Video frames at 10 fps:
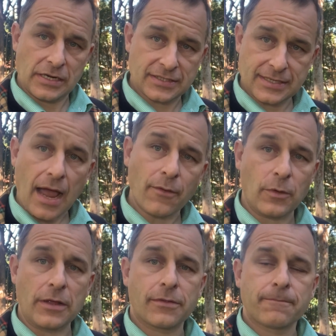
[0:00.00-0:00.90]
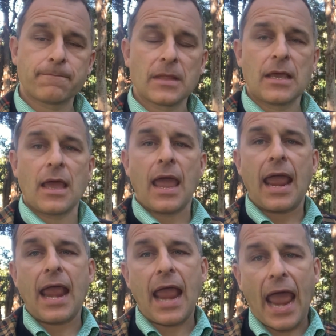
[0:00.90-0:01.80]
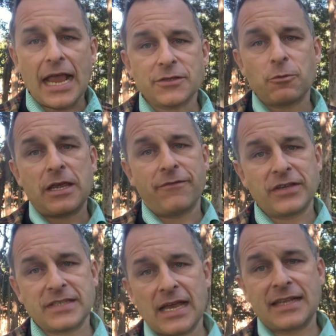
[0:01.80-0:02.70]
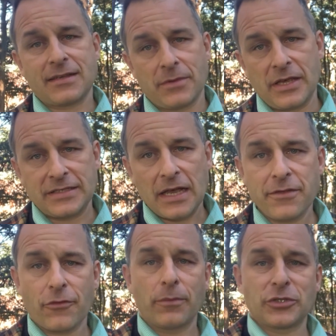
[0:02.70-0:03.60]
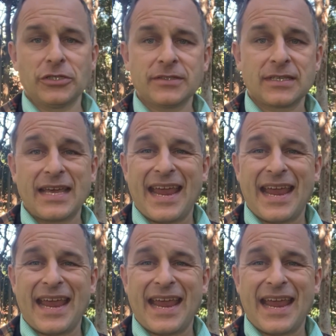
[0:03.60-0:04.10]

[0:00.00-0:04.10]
start with? As we investigate some of these other options,